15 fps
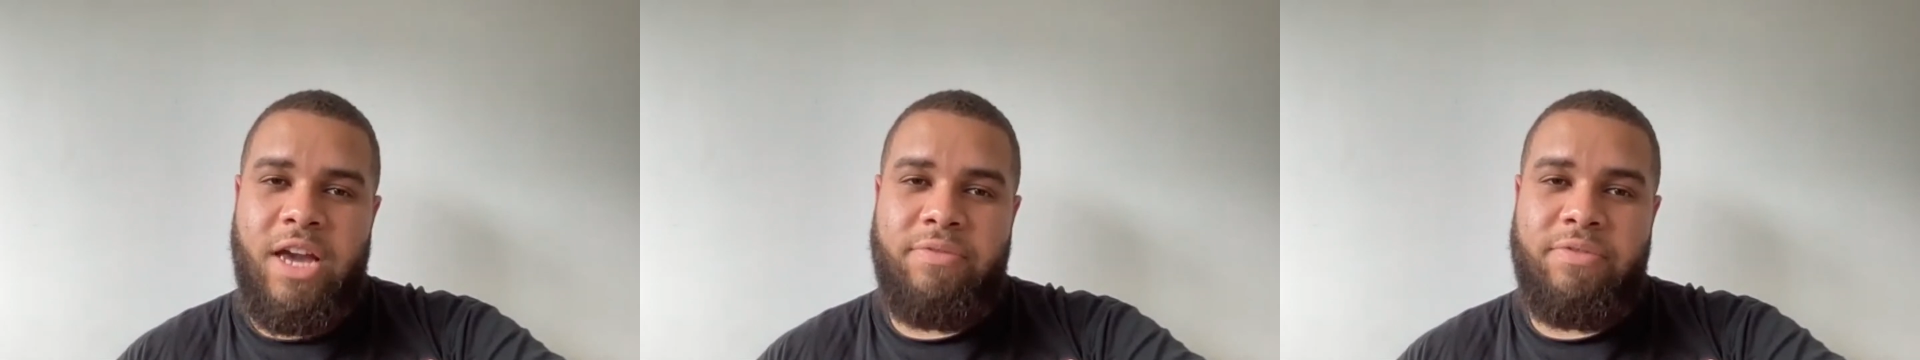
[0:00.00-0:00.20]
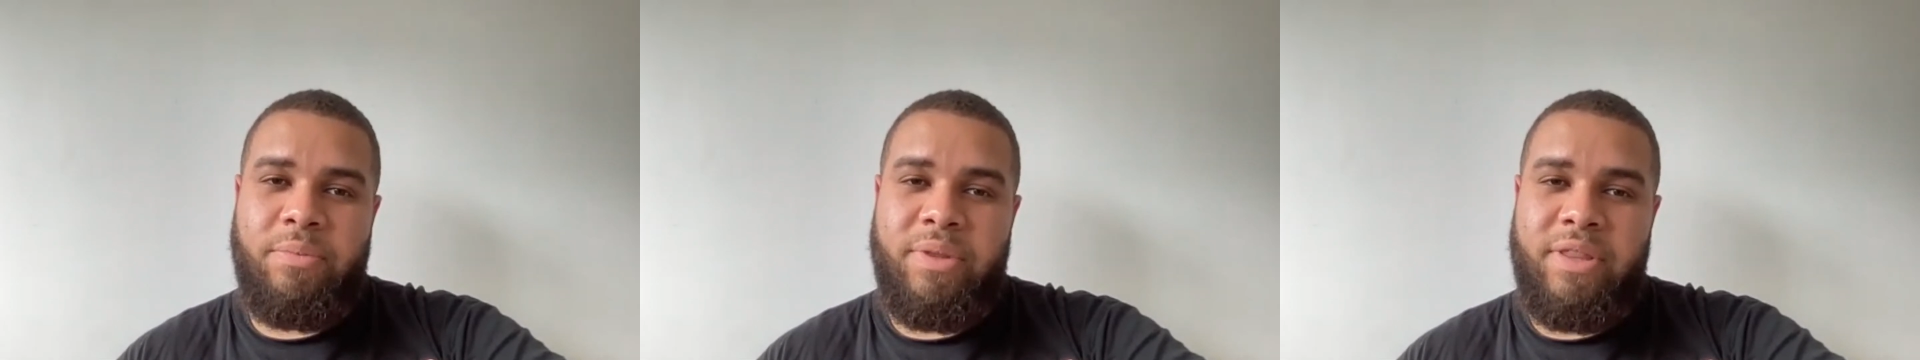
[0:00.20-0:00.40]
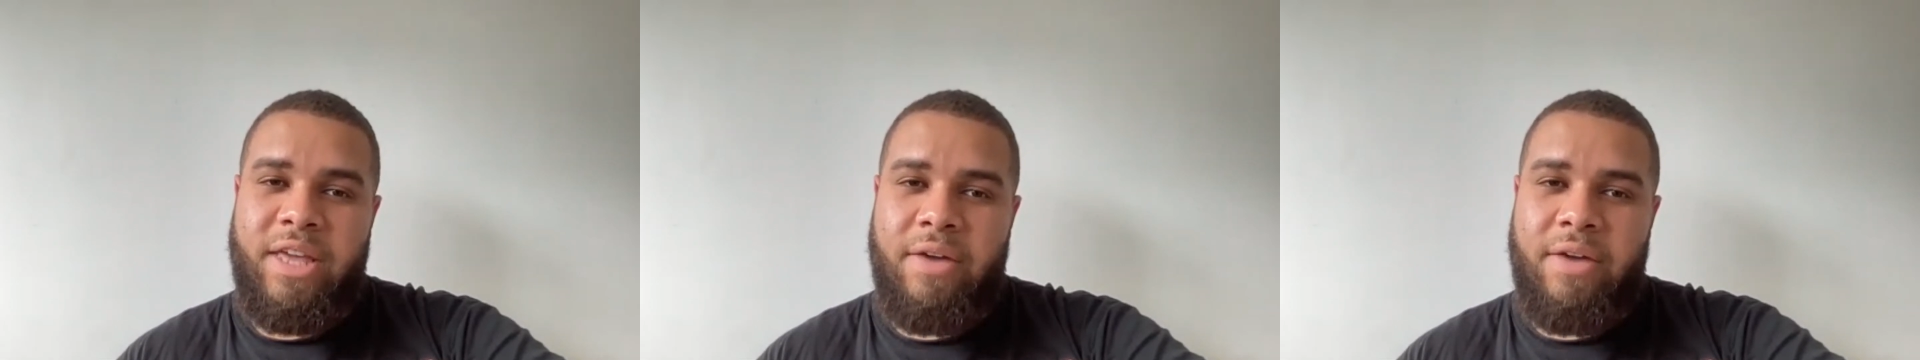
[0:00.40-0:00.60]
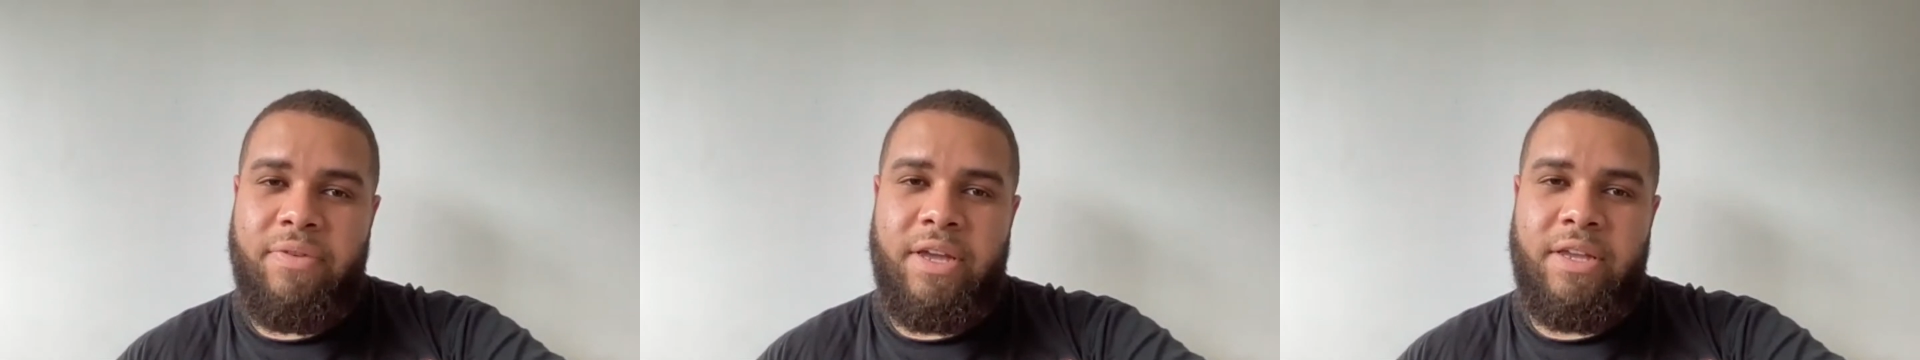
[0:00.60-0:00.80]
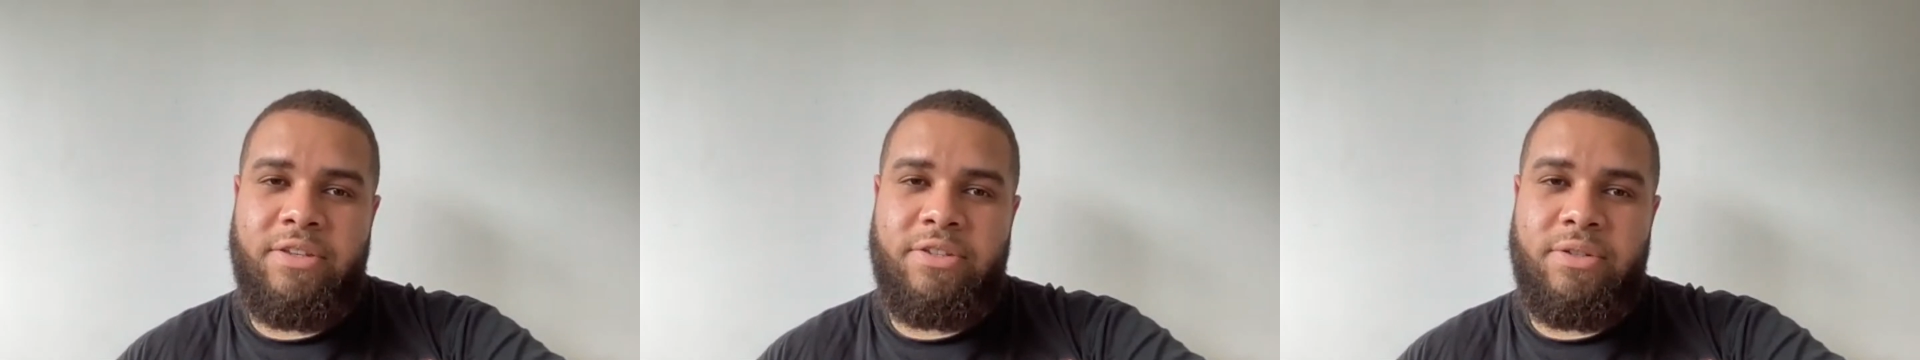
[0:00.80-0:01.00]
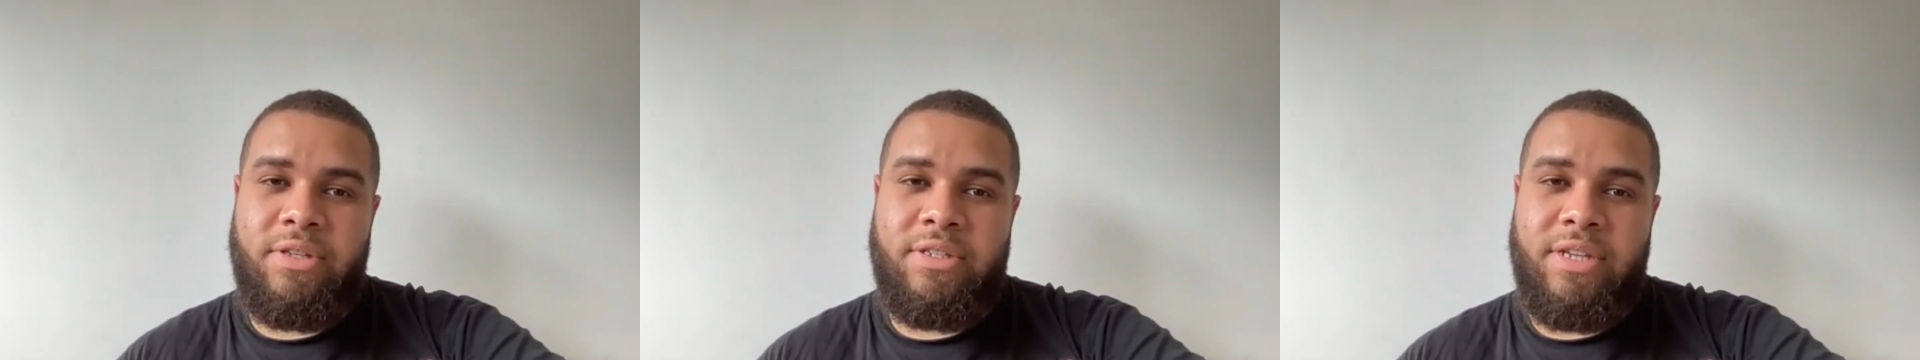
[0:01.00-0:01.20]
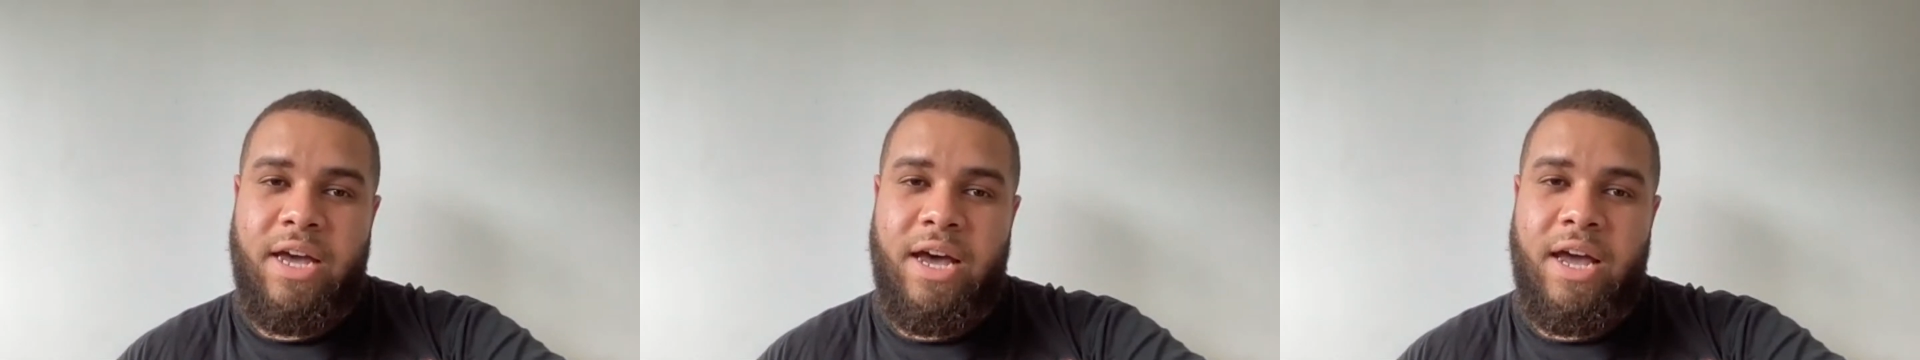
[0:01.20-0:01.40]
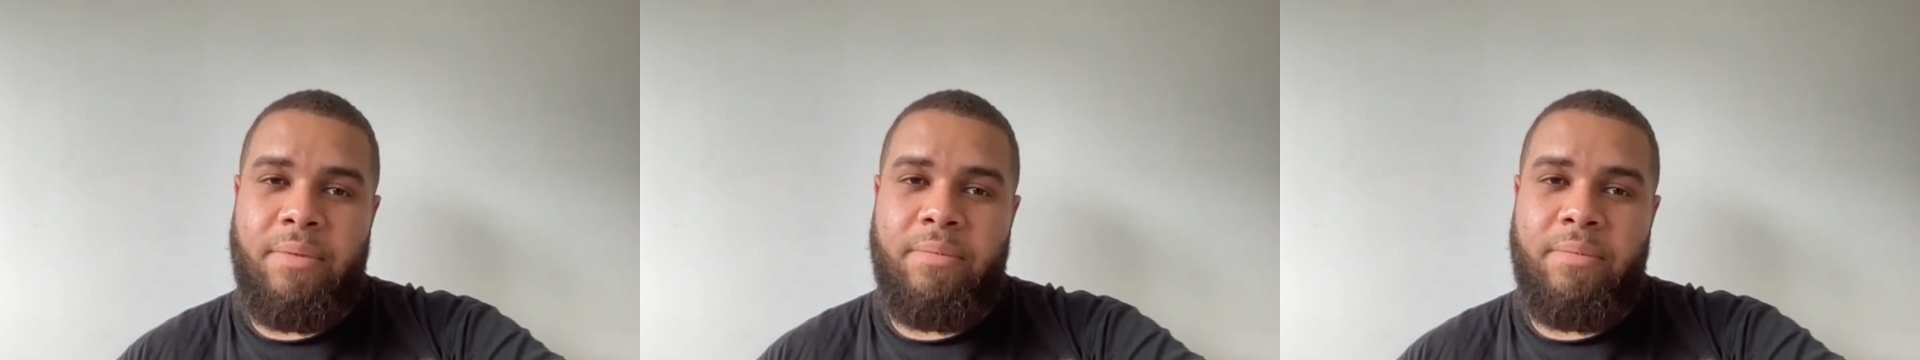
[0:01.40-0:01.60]
have to put the effort into, the
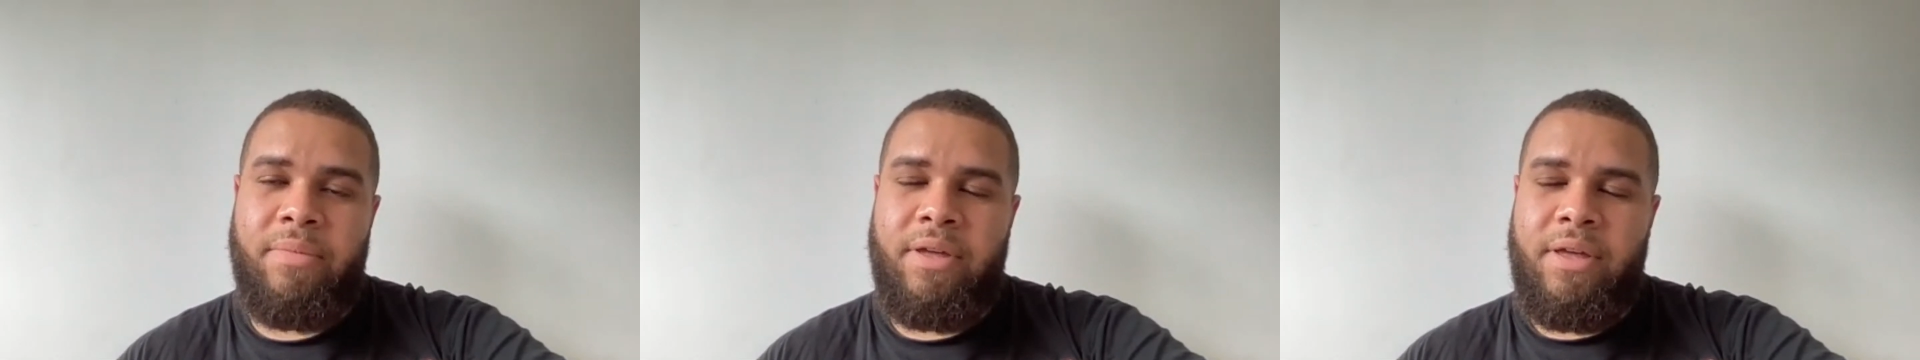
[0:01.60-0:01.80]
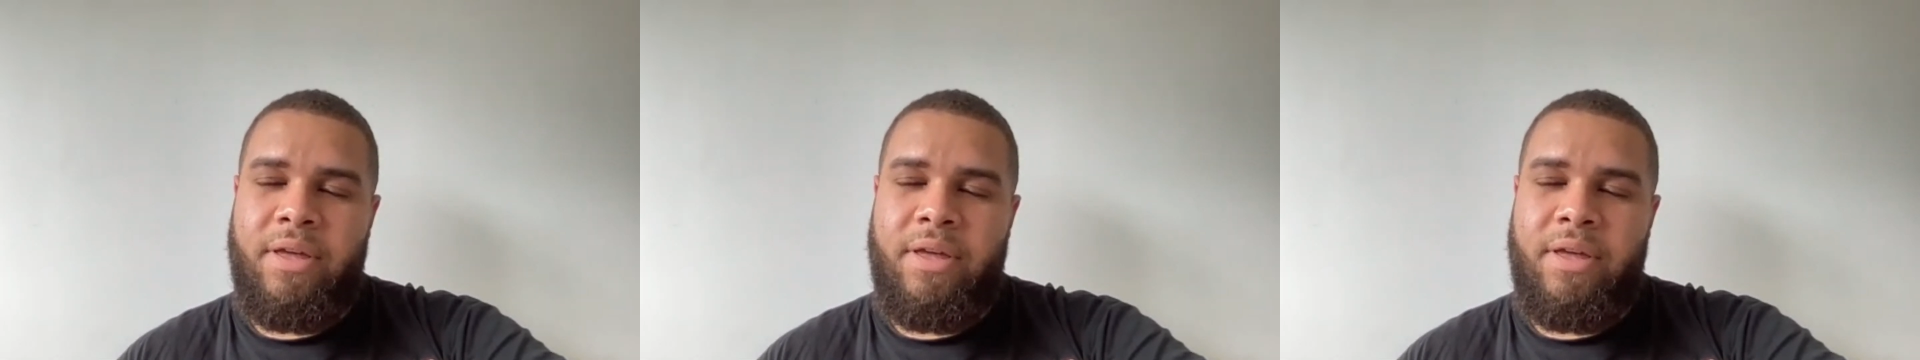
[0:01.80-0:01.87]
time.